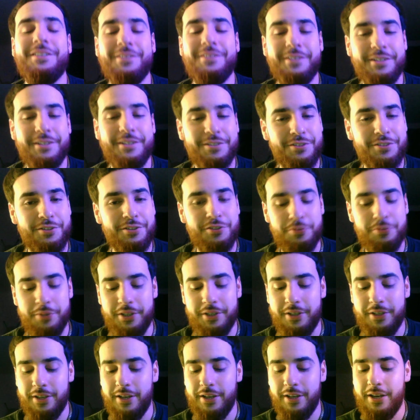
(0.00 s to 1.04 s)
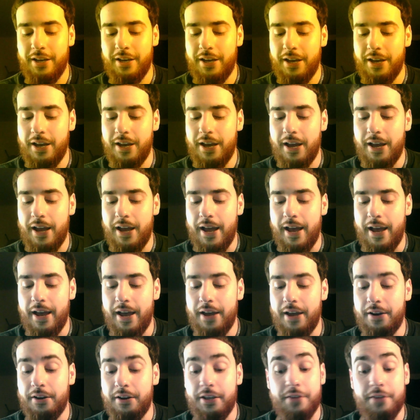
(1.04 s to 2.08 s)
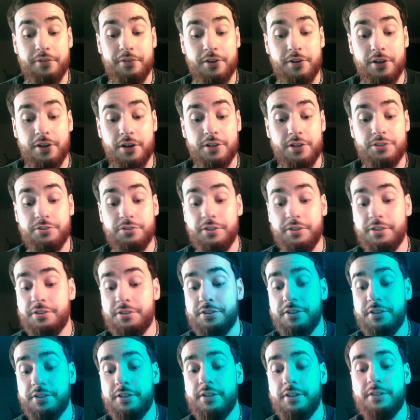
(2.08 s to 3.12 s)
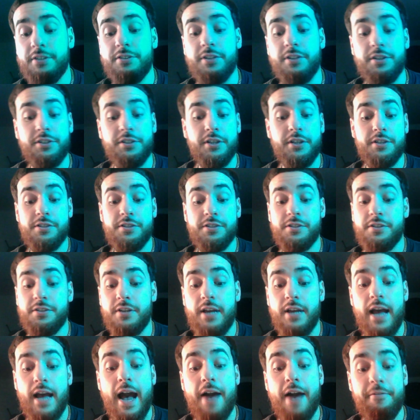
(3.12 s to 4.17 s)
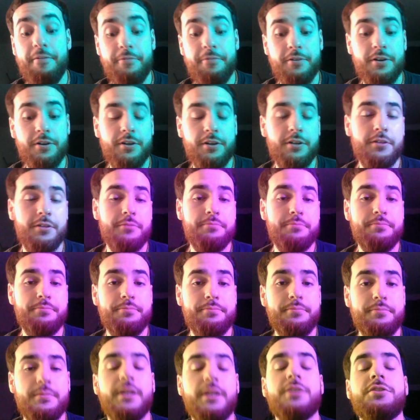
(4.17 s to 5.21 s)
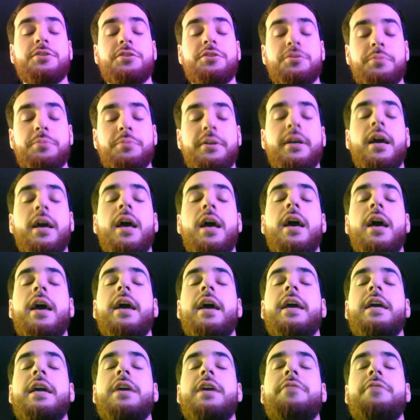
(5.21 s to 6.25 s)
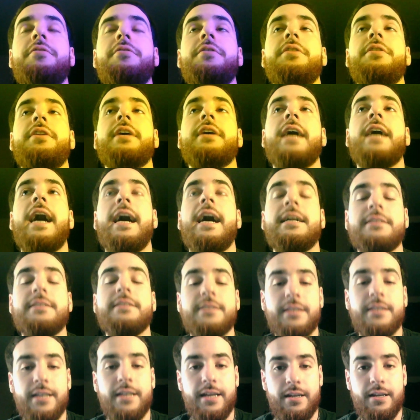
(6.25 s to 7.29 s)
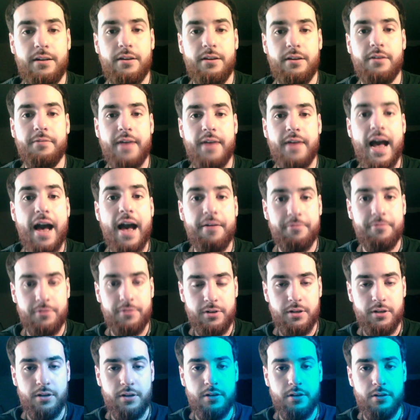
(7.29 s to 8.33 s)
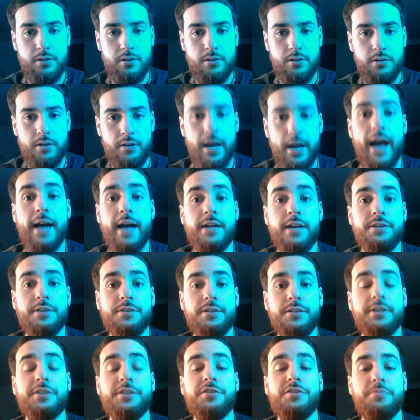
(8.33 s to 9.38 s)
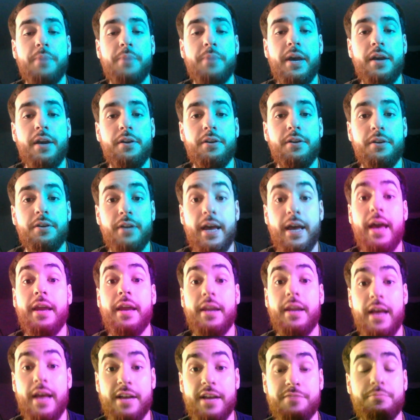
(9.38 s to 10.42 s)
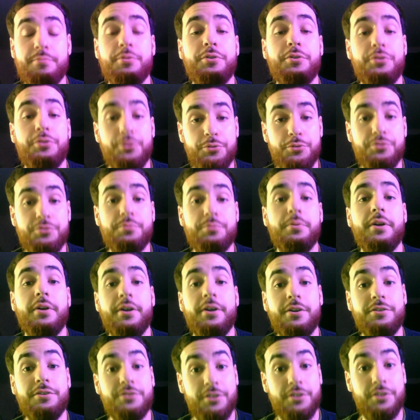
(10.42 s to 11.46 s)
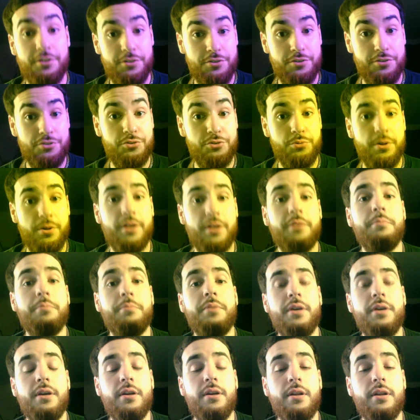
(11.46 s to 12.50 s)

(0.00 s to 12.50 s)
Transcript: excuse me, and even countries such as Africa, excuse me, even the continent of Africa has expanded and has produced players such as Joel Embiid,